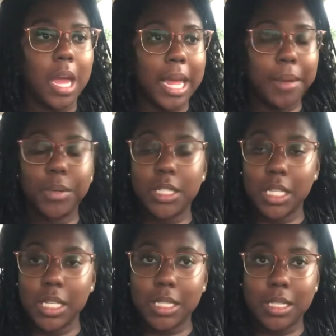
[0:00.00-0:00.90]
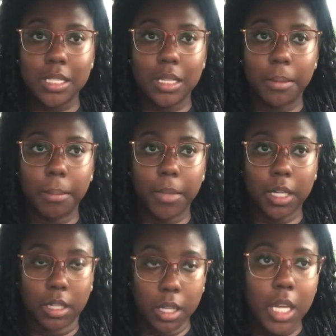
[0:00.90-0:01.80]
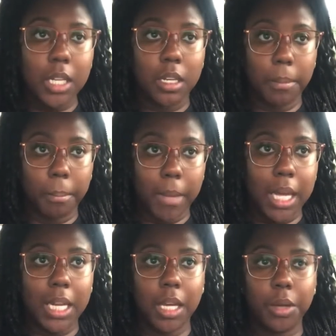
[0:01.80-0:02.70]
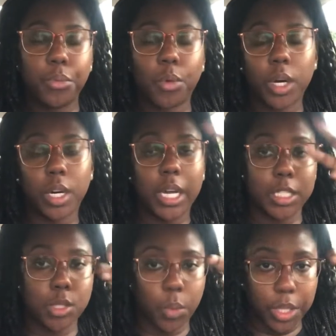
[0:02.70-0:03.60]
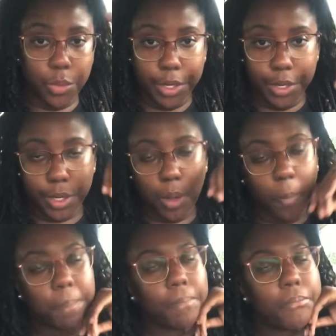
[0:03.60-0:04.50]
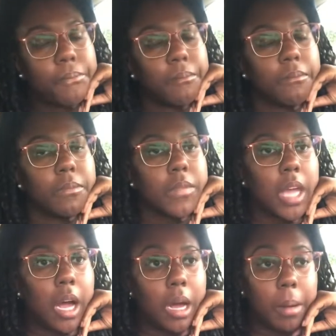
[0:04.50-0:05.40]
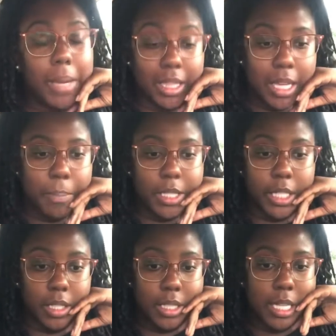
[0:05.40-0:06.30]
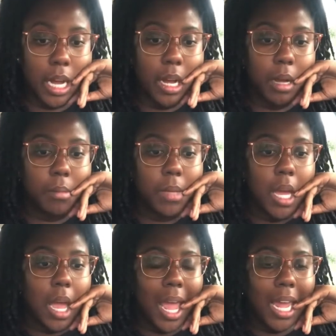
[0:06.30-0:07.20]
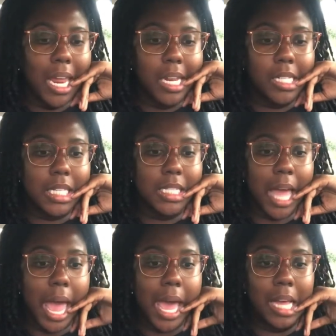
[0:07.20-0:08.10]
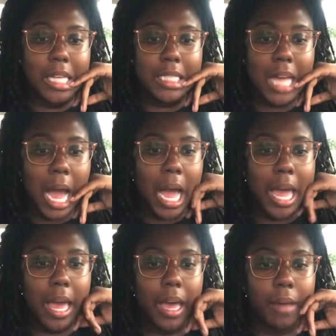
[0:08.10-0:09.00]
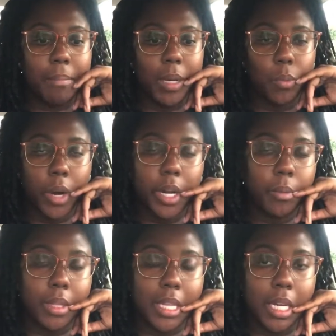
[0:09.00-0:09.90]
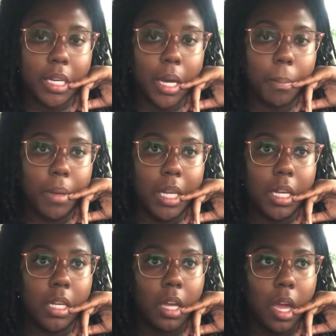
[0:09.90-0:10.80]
It was just good money for a 23 year old um, at that particular time. And just as I have been working with that company,